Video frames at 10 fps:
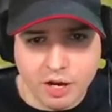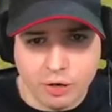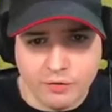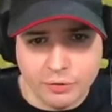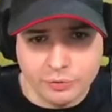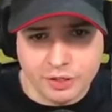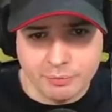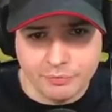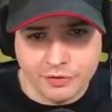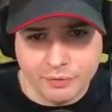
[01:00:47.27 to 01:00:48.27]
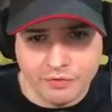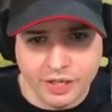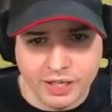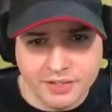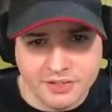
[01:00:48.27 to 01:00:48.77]
however, do something
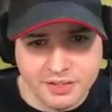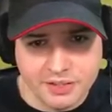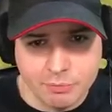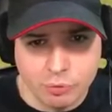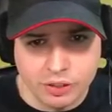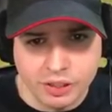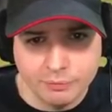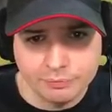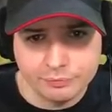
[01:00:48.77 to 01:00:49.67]
against this Imugi.